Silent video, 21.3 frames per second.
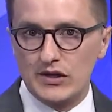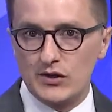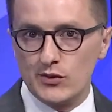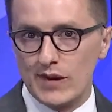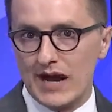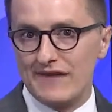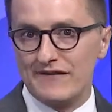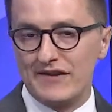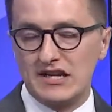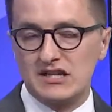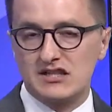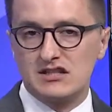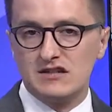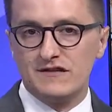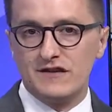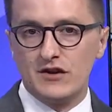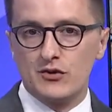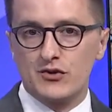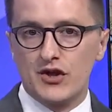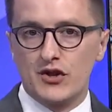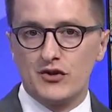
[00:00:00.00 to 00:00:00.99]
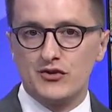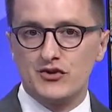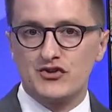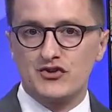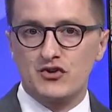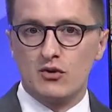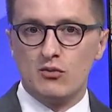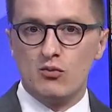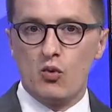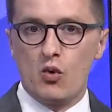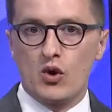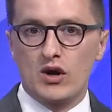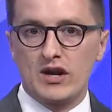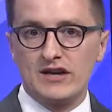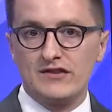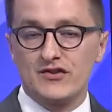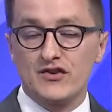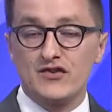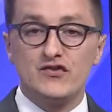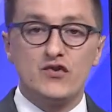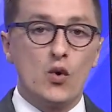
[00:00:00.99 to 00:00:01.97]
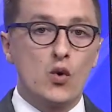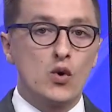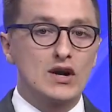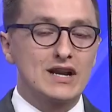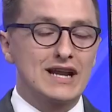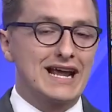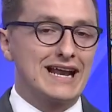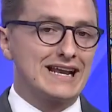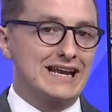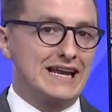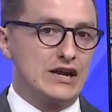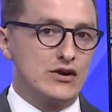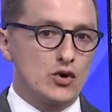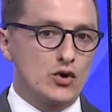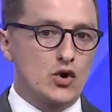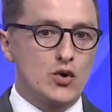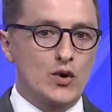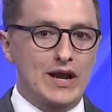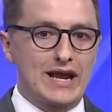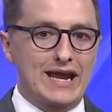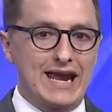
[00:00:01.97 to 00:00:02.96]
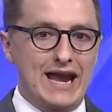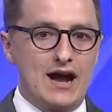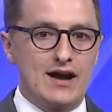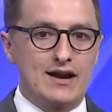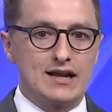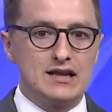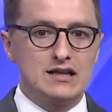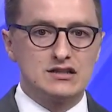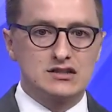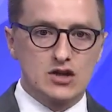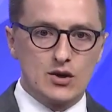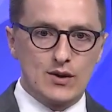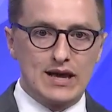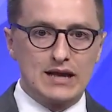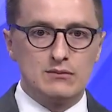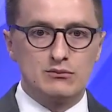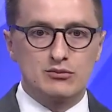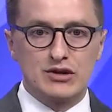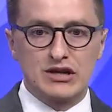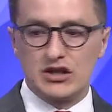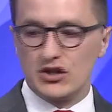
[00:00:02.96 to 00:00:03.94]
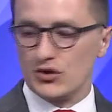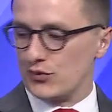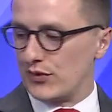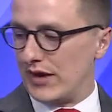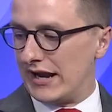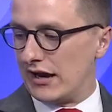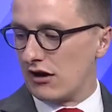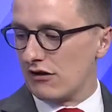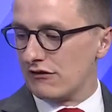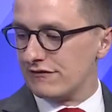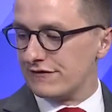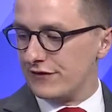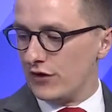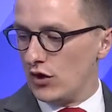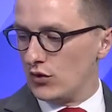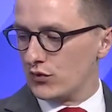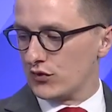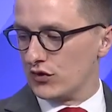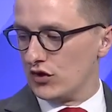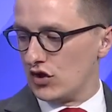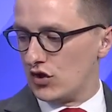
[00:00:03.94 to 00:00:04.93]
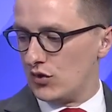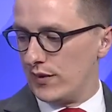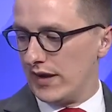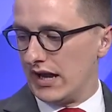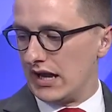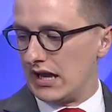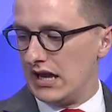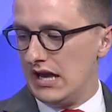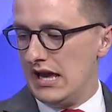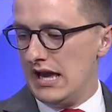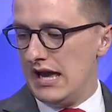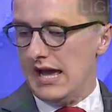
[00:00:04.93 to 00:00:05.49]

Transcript: We do have a severe thunderstorm warning for Ford and Iroquois County. Let's go ahead and bring the radar full real quick.